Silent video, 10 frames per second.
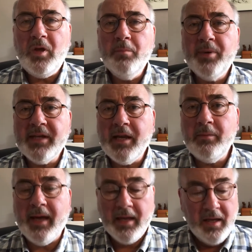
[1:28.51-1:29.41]
But
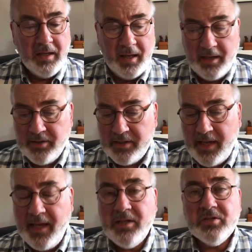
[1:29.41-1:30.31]
anyway,
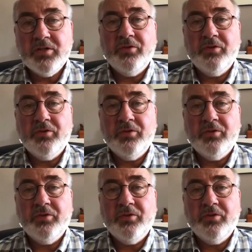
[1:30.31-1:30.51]
today's